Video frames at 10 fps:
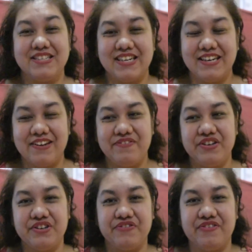I'd love to
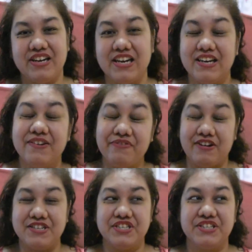do one. I love
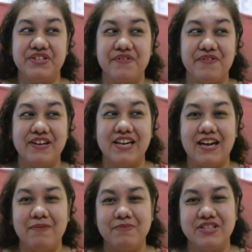watching story
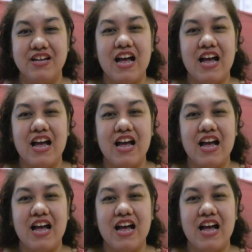times.